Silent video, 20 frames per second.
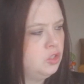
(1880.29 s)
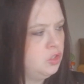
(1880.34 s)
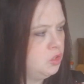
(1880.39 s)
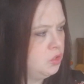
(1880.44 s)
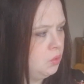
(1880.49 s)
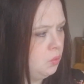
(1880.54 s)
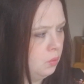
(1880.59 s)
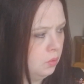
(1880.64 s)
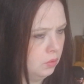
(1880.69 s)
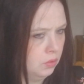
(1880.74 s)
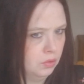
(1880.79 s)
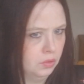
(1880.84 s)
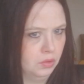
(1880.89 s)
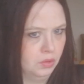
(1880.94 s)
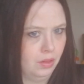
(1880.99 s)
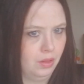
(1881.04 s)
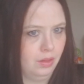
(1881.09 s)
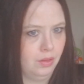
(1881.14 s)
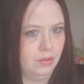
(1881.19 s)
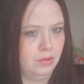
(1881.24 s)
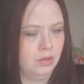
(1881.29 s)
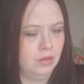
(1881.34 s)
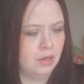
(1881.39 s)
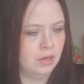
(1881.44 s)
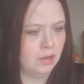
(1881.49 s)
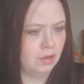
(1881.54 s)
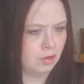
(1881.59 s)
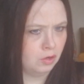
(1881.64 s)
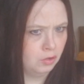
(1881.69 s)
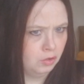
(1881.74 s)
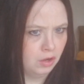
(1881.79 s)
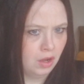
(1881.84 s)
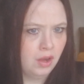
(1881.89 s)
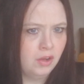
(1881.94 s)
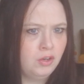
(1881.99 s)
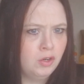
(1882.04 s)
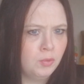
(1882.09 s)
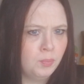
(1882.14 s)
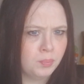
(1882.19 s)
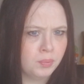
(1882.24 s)
to
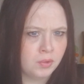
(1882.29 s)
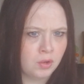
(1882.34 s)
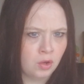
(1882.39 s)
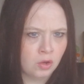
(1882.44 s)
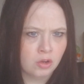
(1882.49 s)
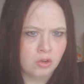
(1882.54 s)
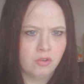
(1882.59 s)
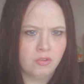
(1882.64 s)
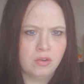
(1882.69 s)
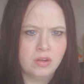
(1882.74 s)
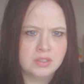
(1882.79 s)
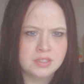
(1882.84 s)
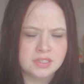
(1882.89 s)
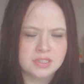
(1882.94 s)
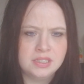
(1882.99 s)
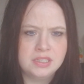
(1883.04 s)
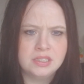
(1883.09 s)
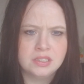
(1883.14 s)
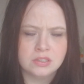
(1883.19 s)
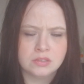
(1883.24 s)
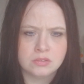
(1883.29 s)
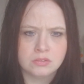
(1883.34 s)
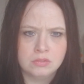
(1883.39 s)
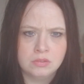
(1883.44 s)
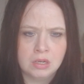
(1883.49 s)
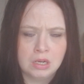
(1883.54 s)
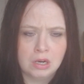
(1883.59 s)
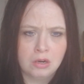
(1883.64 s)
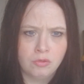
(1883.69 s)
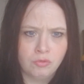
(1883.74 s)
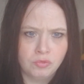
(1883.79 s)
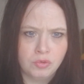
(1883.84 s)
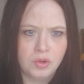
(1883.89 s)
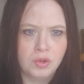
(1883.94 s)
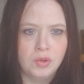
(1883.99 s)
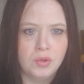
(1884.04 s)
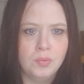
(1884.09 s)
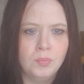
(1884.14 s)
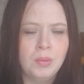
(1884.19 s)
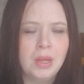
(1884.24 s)
line up across this
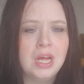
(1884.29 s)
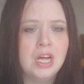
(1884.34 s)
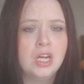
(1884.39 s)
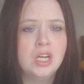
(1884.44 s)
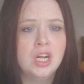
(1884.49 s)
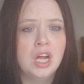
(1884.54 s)
room